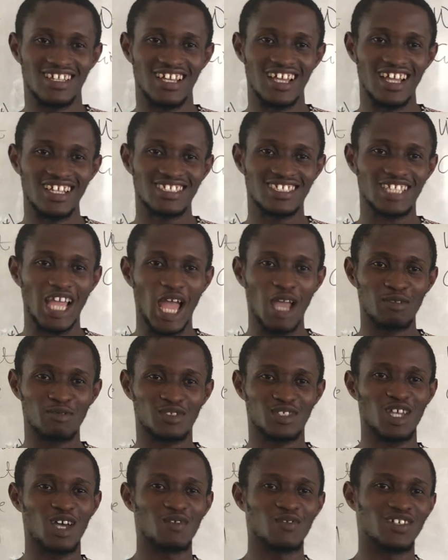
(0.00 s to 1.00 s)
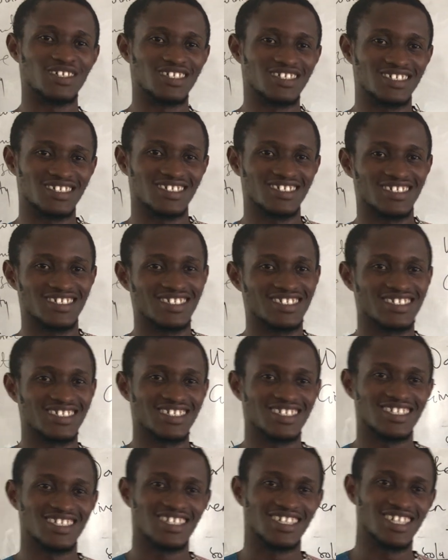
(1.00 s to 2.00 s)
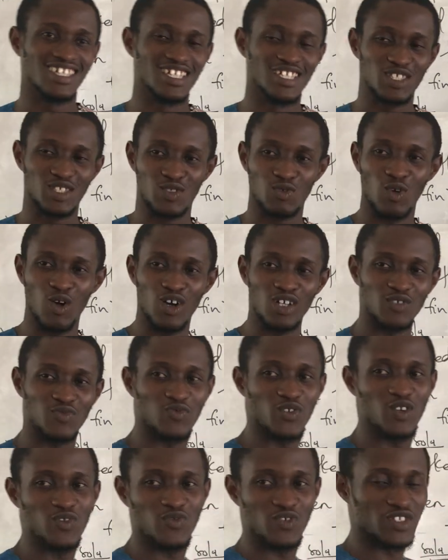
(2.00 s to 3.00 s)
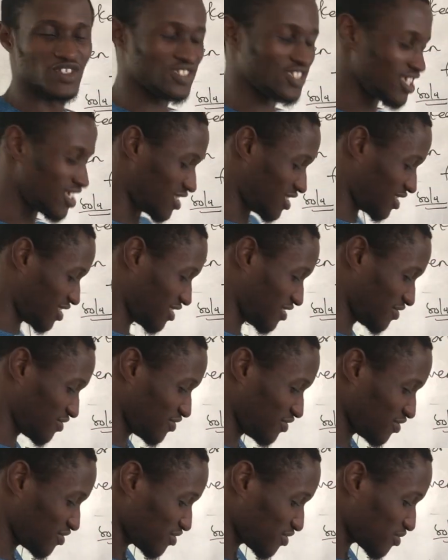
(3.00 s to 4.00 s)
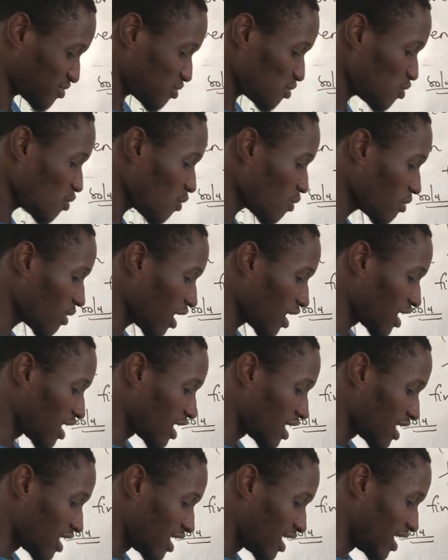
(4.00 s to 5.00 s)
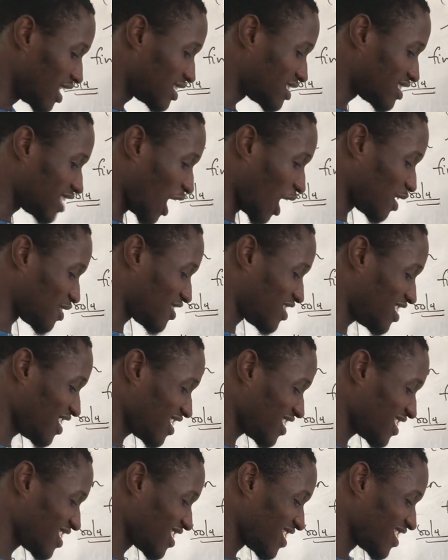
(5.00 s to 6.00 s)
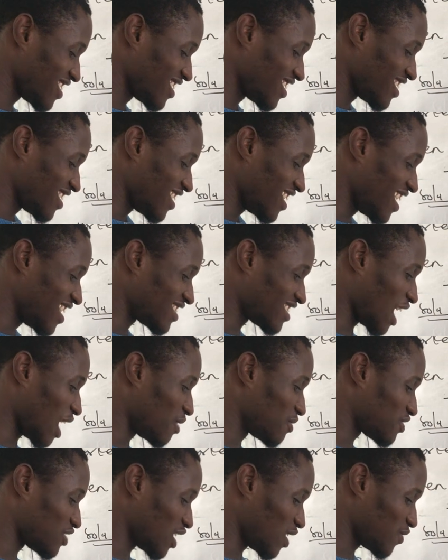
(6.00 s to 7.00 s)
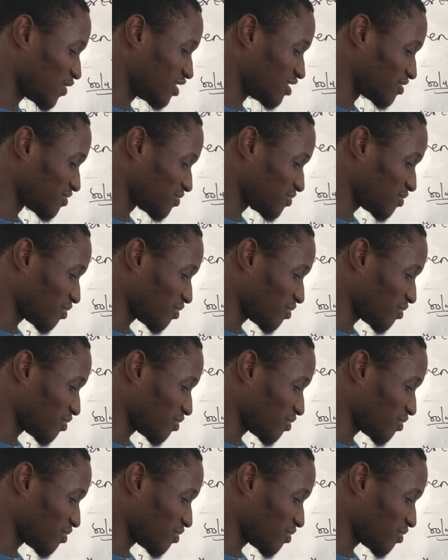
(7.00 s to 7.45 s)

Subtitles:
8 times 7 is what? 56. 8 times 8 times 7.